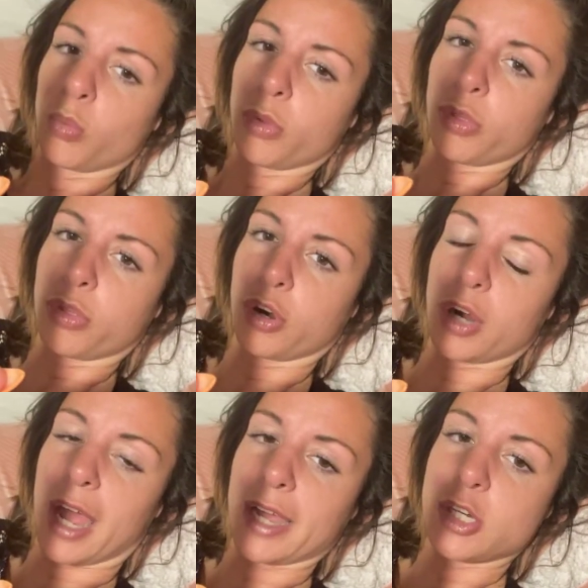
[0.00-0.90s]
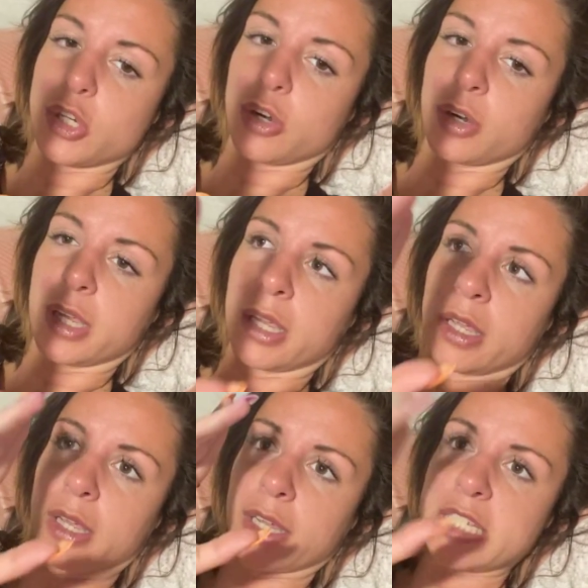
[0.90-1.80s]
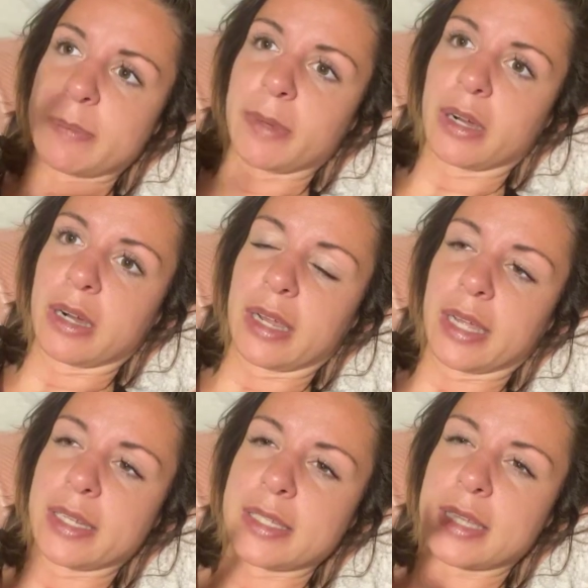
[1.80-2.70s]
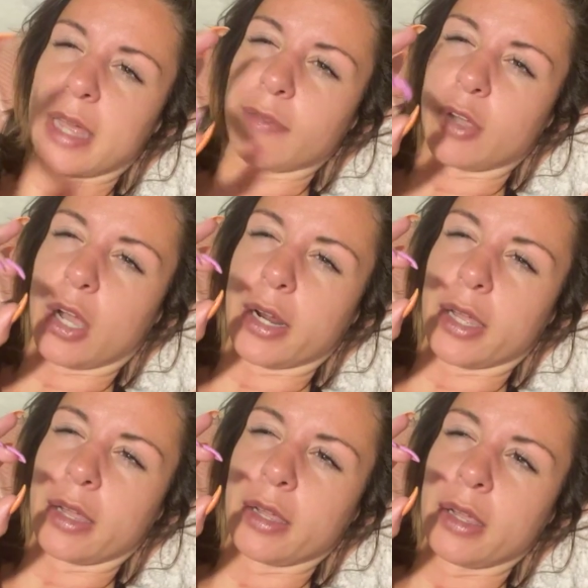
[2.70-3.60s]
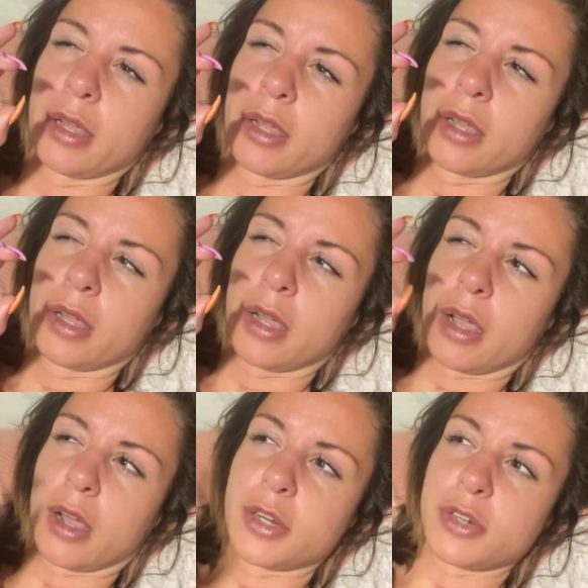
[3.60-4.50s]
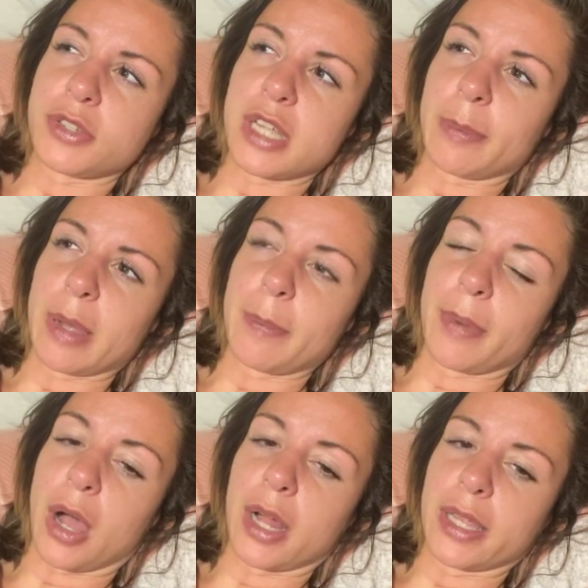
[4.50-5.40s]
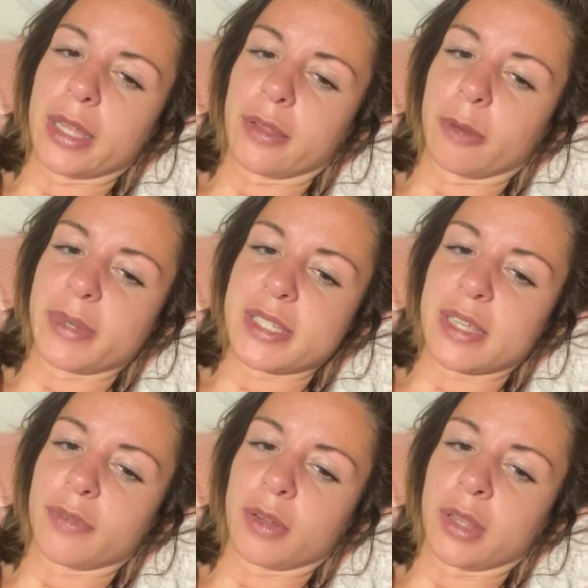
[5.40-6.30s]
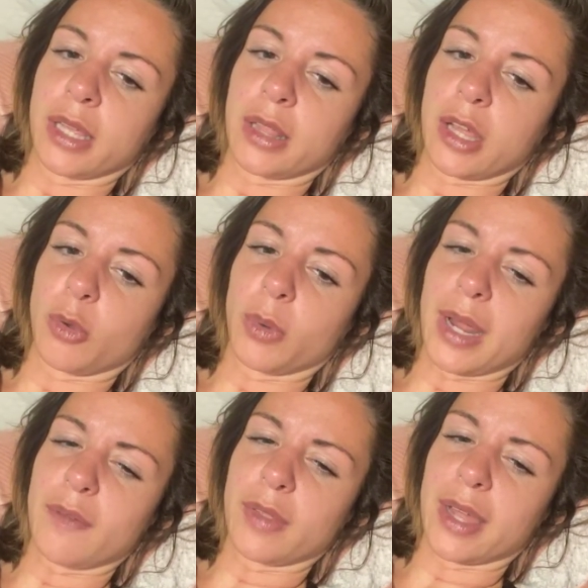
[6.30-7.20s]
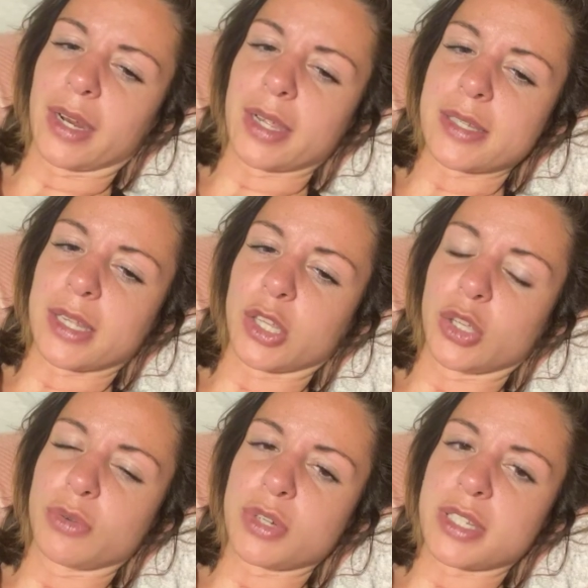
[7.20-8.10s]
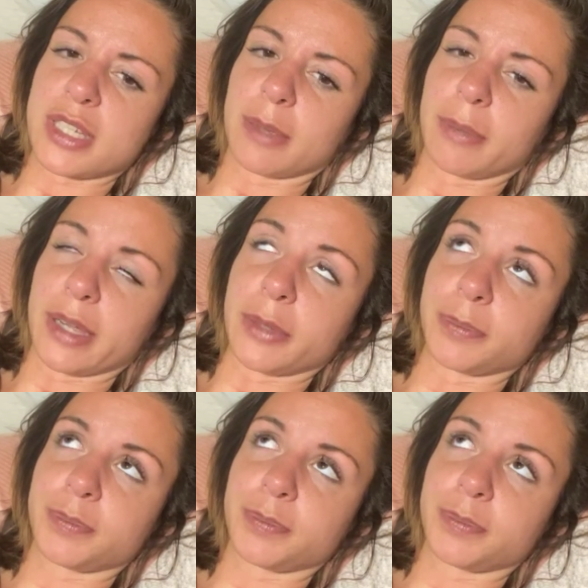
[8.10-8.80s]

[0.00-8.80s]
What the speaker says: third eye journey experience. I've got to understand my body a little bit differently, like whatever that it is, like you just commit.